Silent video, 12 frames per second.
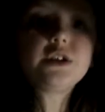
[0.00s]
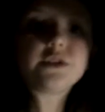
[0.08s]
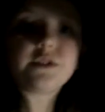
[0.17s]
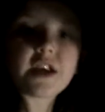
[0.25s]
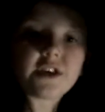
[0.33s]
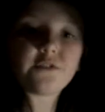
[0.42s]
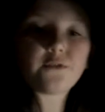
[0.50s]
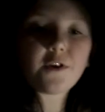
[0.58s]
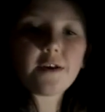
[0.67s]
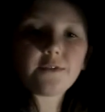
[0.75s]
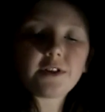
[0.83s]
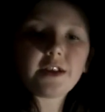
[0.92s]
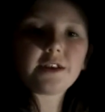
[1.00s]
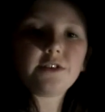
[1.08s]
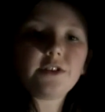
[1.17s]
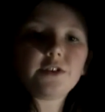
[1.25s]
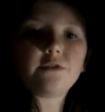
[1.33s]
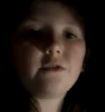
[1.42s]
So thank you for everything you
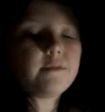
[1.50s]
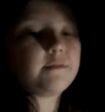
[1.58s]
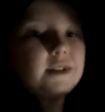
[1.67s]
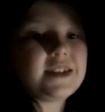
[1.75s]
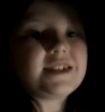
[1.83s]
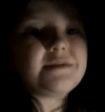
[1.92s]
do. Please